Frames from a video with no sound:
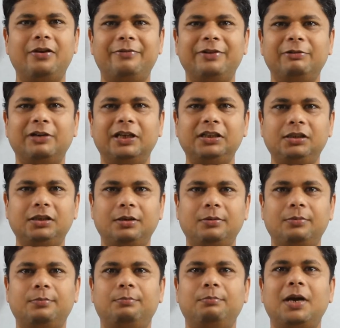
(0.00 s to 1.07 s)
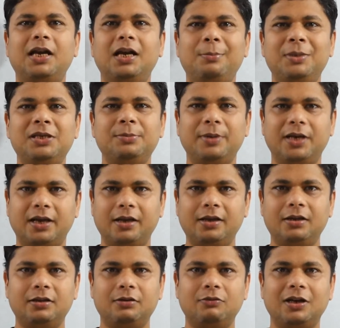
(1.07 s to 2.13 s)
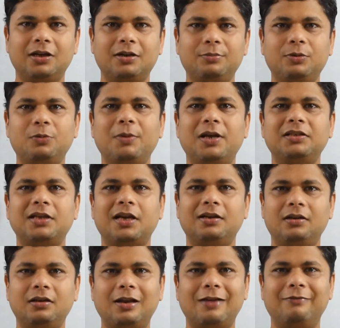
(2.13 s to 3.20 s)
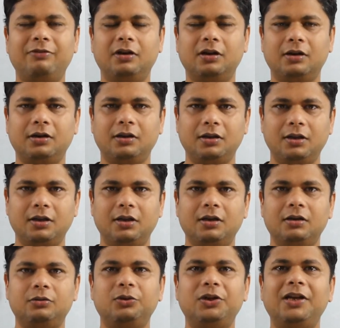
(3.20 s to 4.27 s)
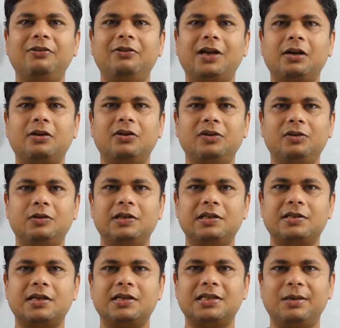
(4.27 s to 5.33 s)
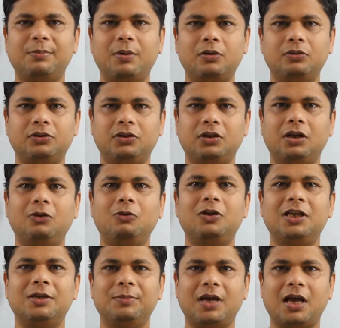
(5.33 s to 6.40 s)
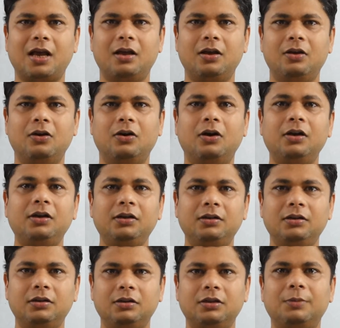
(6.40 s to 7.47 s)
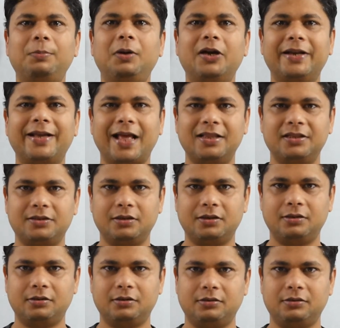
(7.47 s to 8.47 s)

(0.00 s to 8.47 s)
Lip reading: everyone, my name is Binay. Welcome to my channel LifeLearn. Today we are going to discuss about leukemia or the blood cancer.